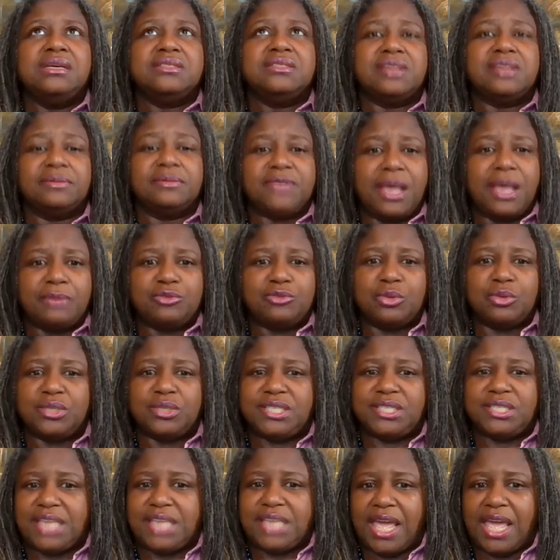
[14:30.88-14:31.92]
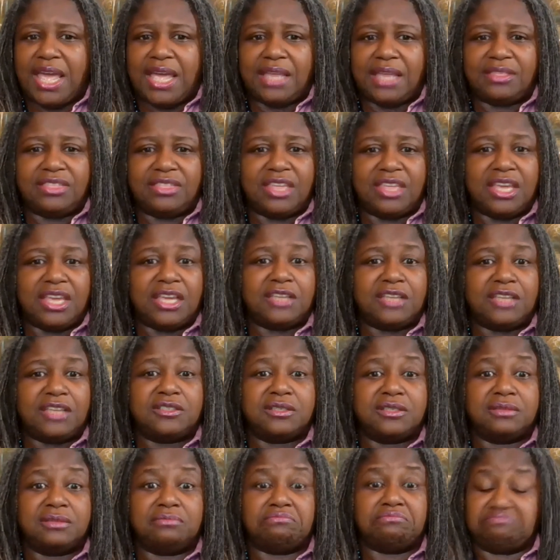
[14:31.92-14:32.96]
Sometimes we say things,